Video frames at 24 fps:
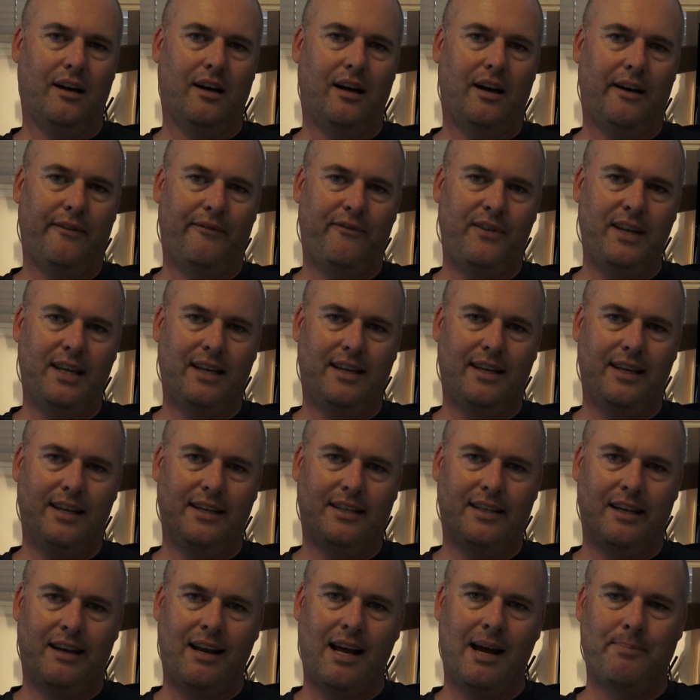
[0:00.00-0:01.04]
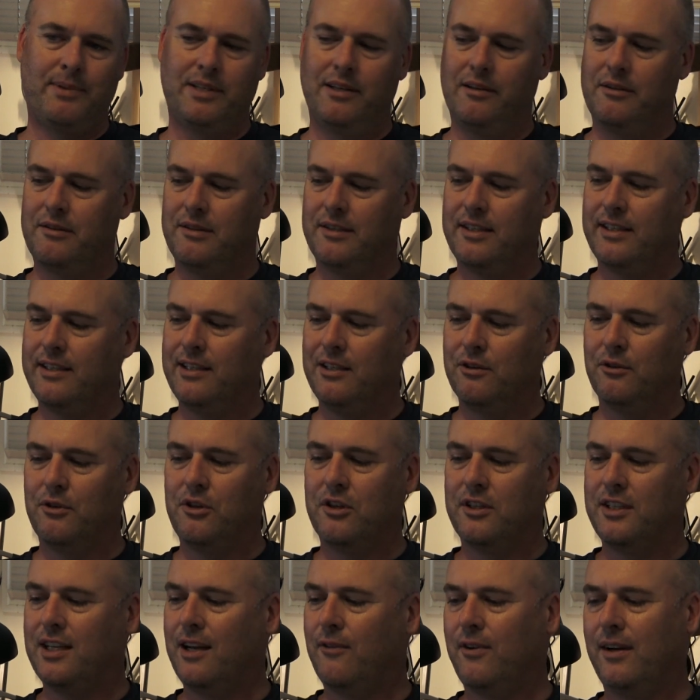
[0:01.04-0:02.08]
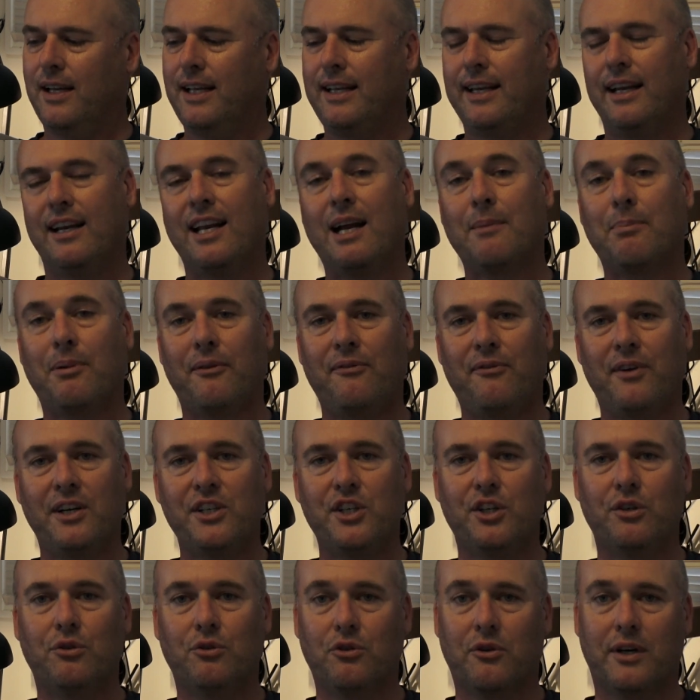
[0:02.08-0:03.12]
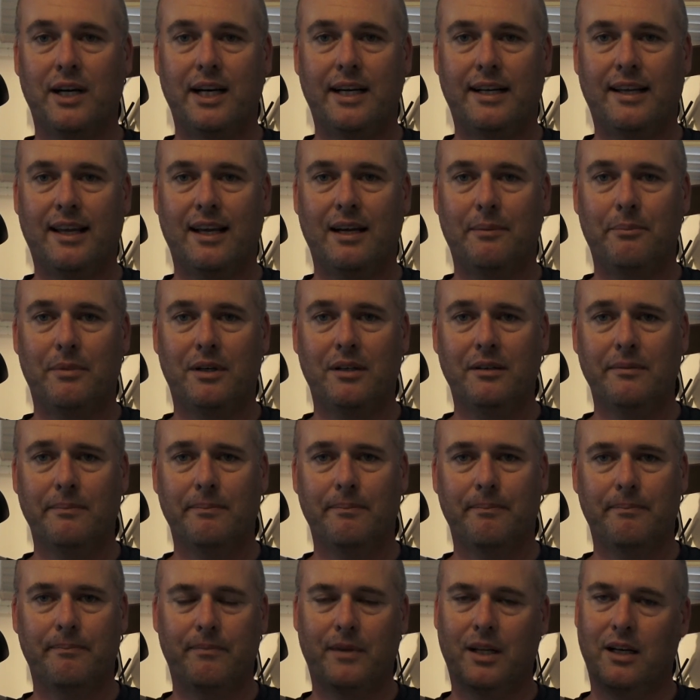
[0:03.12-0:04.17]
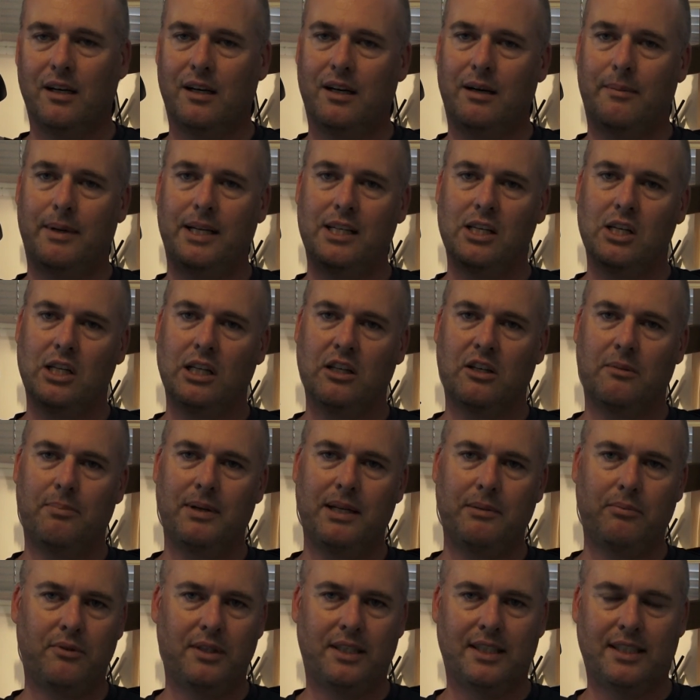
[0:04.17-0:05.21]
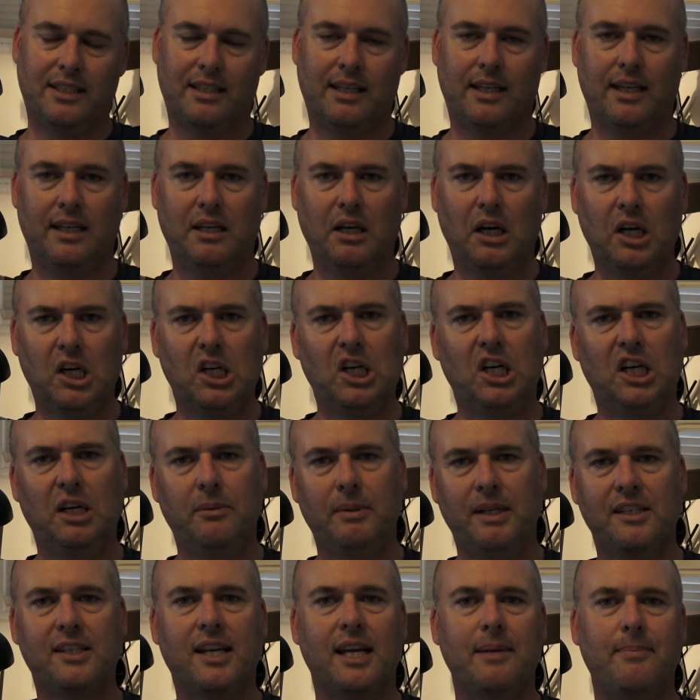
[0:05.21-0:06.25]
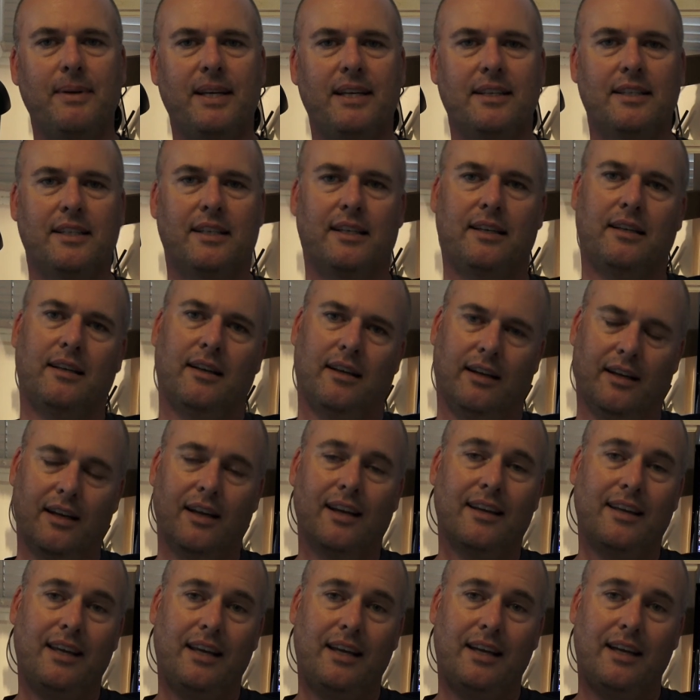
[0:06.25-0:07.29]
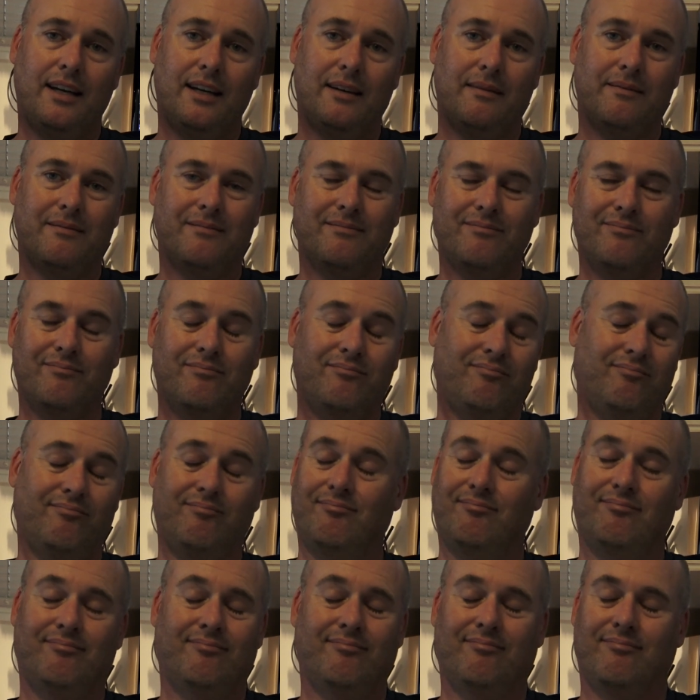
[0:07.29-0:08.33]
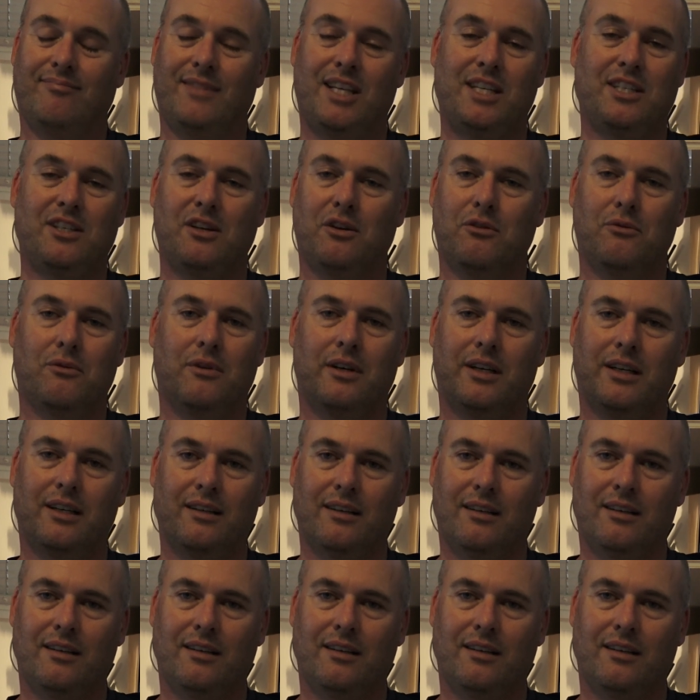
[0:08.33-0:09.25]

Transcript: I think it's an absolute steal. You're definitely getting a professional grade camera, and a lot of people would say, oh, but it's APS-C. Yeah, so what?